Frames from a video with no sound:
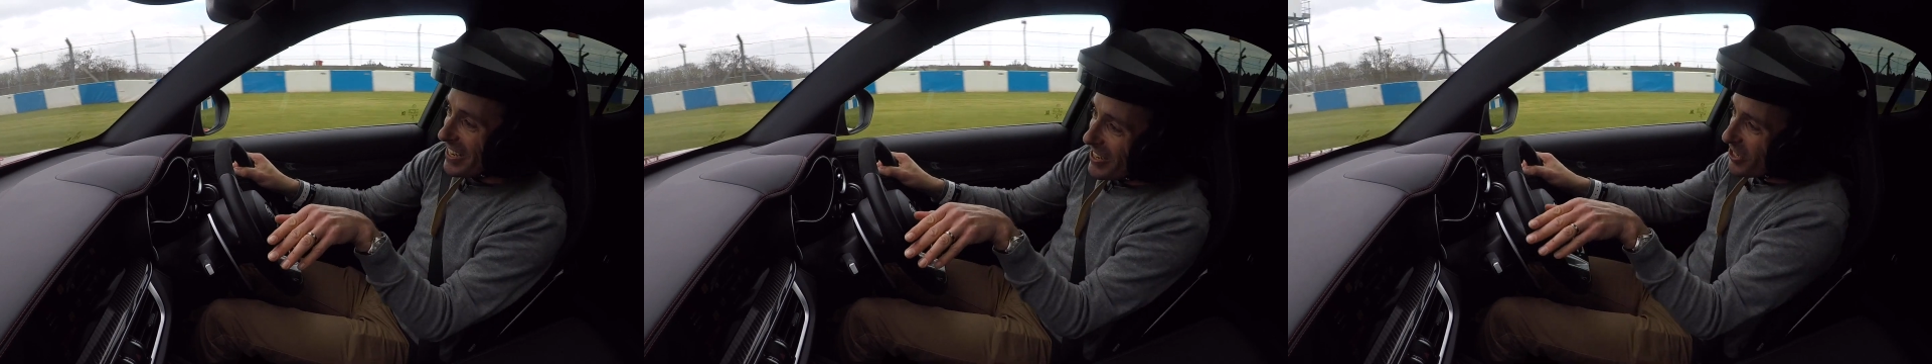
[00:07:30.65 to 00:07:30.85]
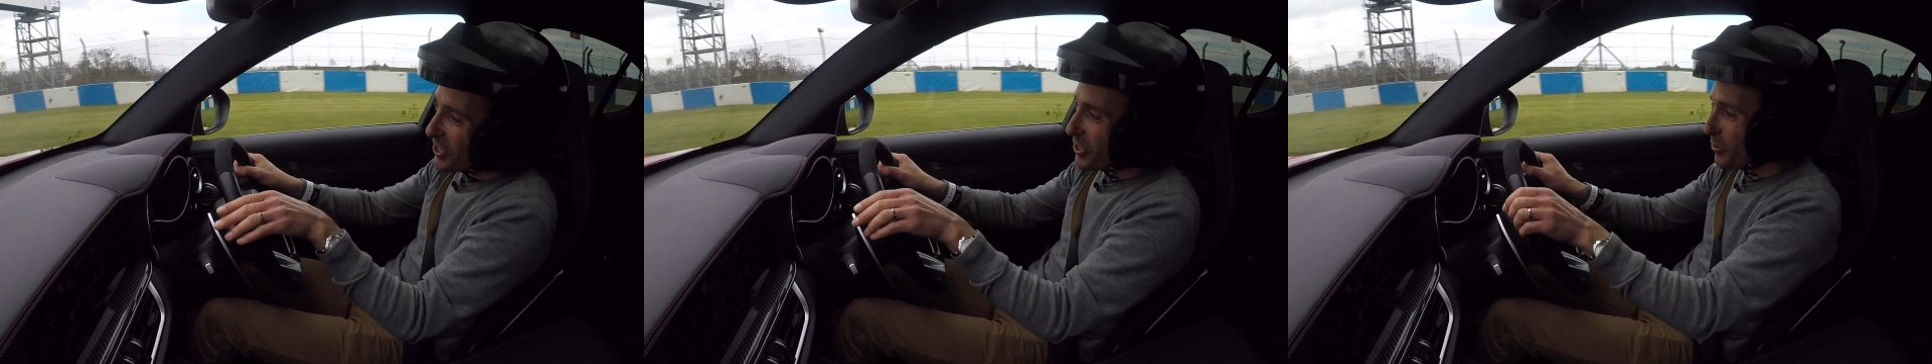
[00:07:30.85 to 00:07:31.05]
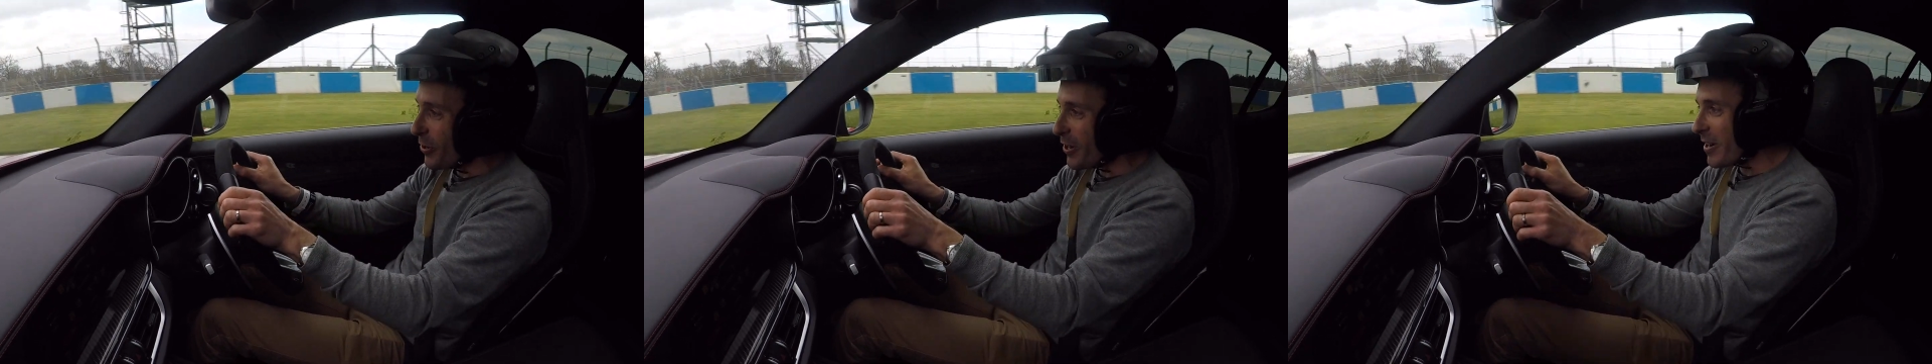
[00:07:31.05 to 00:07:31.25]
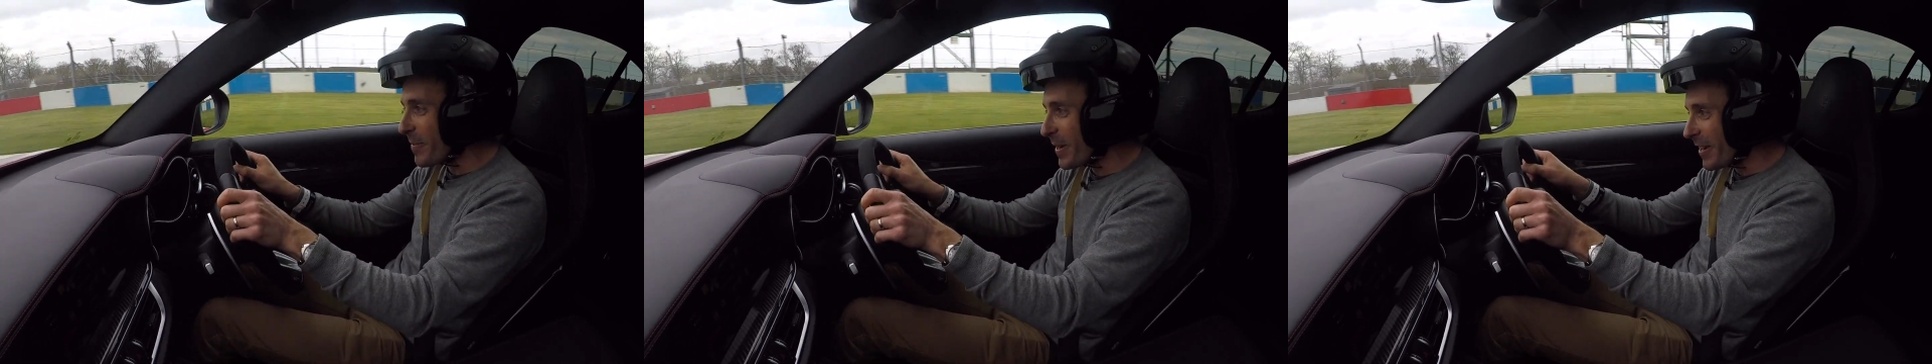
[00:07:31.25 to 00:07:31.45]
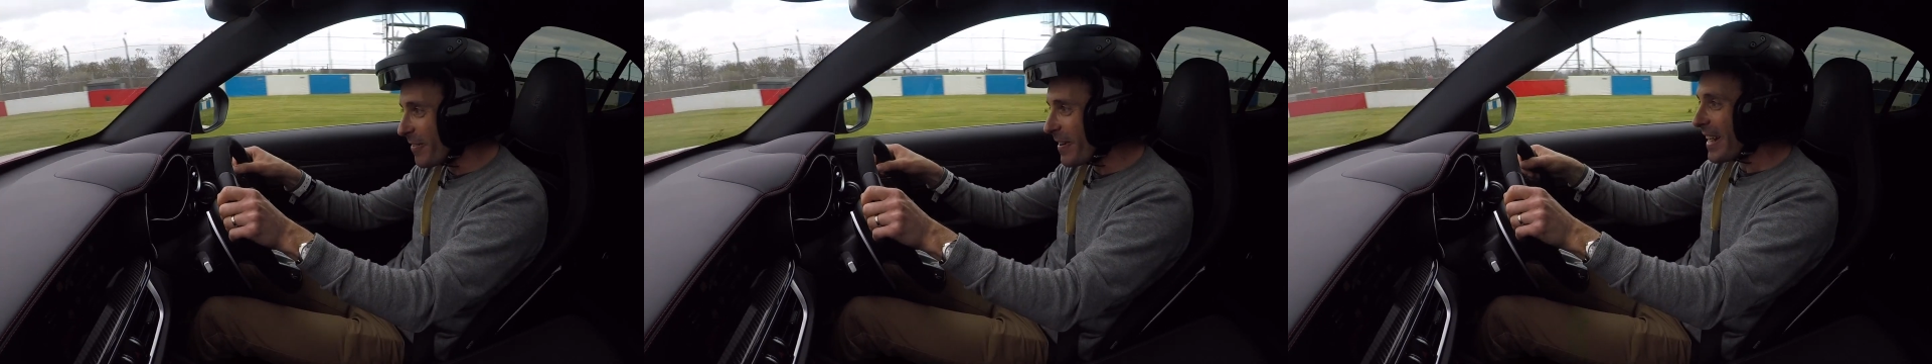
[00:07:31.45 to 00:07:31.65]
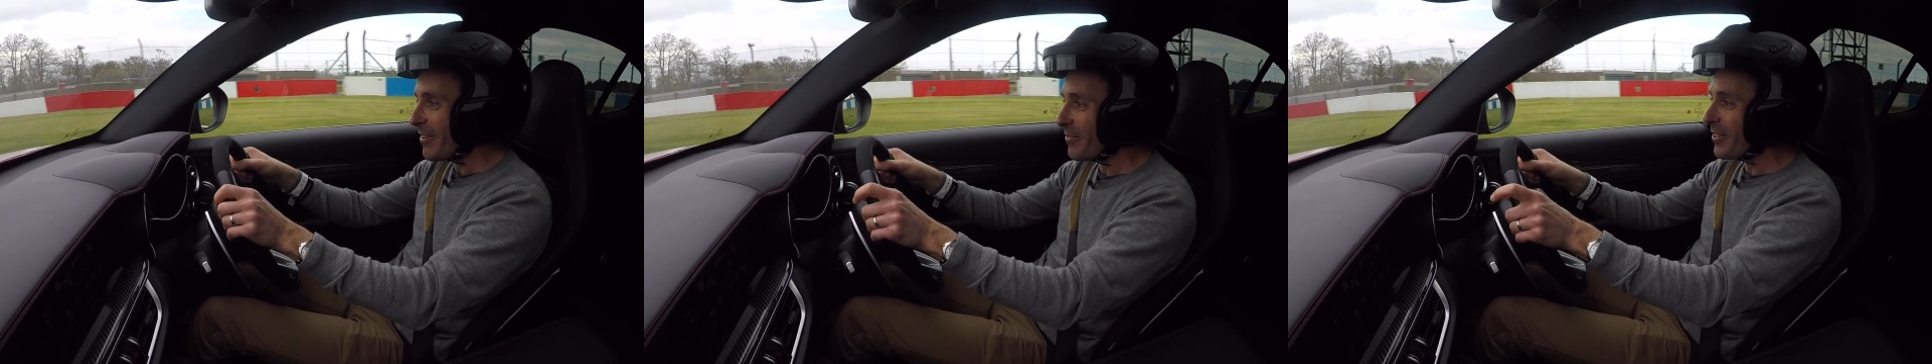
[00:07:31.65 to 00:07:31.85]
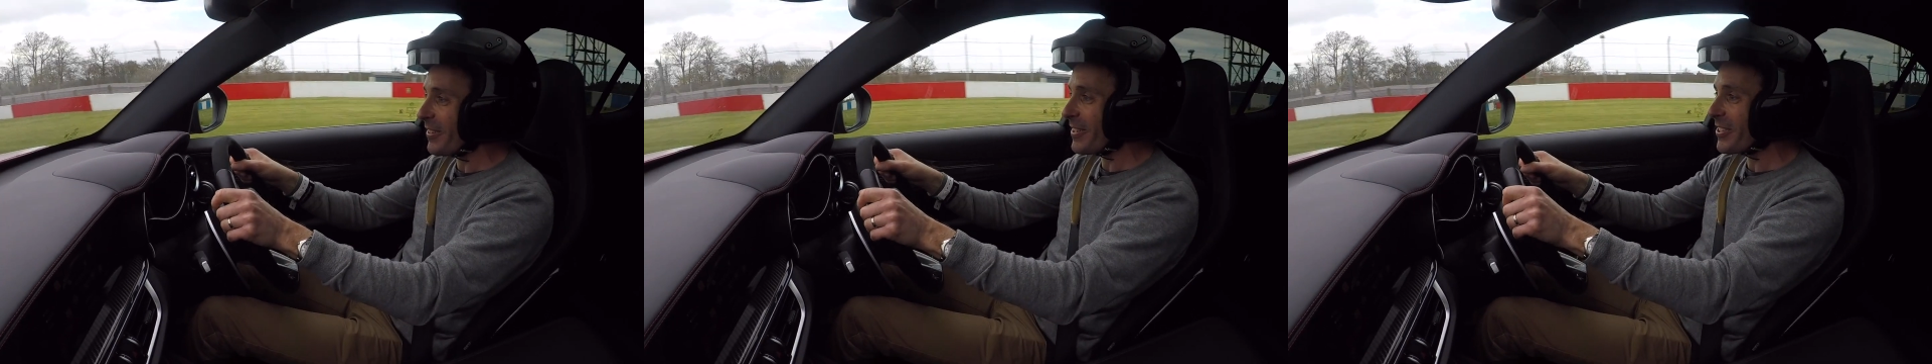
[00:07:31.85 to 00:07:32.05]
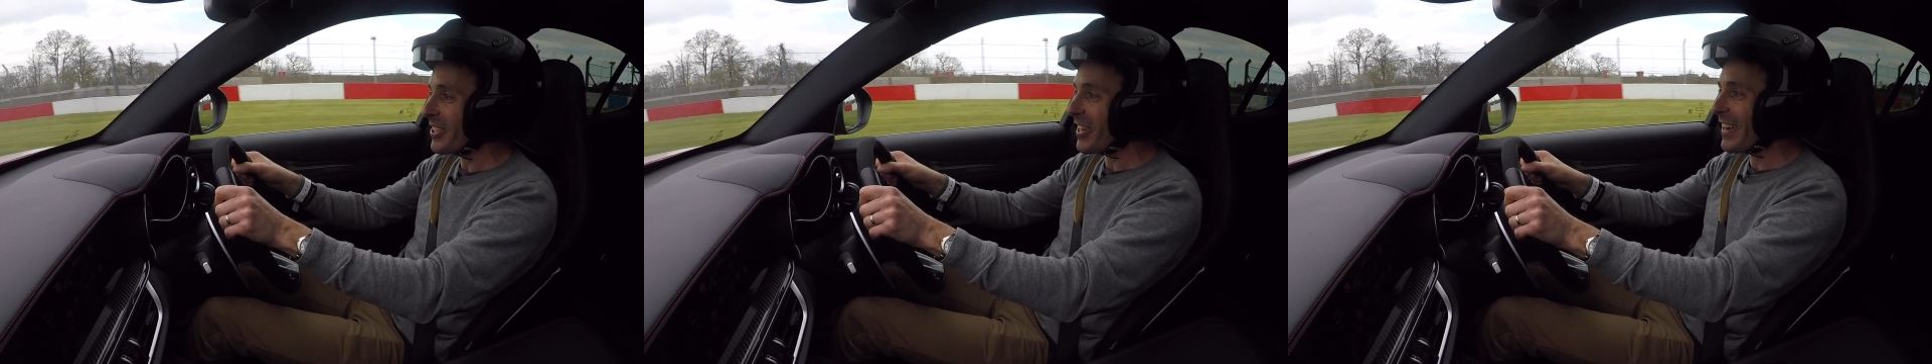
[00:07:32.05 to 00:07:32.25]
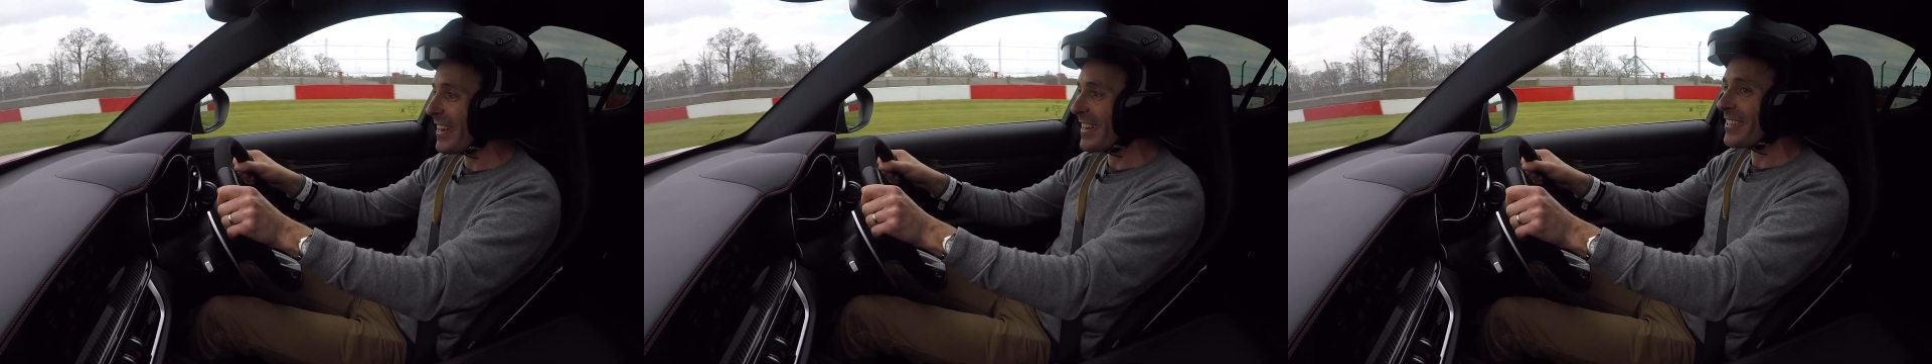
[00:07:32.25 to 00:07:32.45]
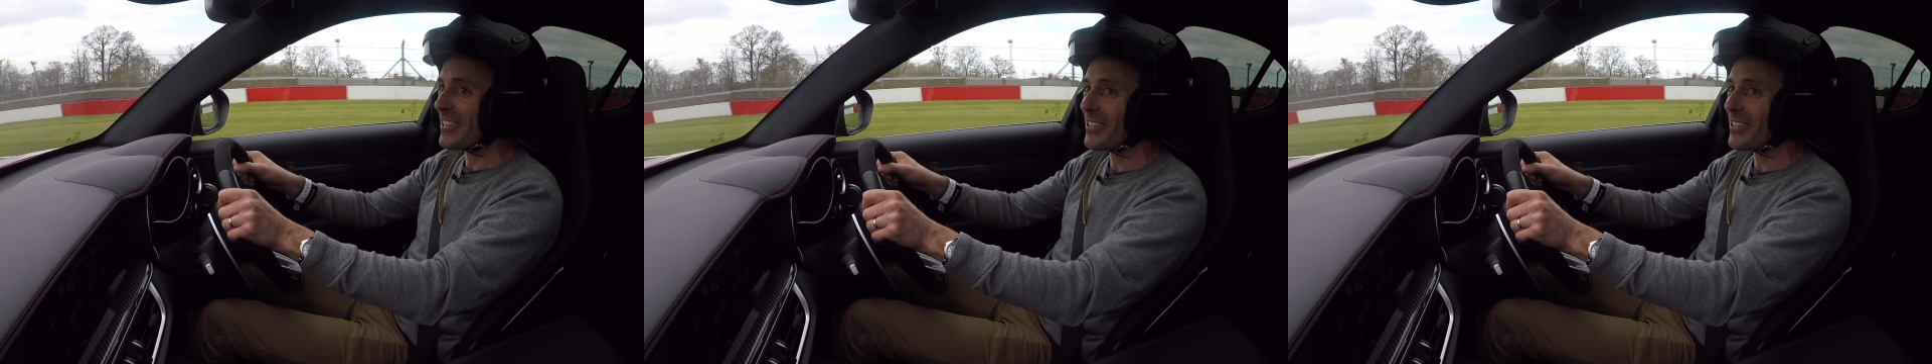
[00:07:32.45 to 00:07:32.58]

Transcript: squirming around on the tyres.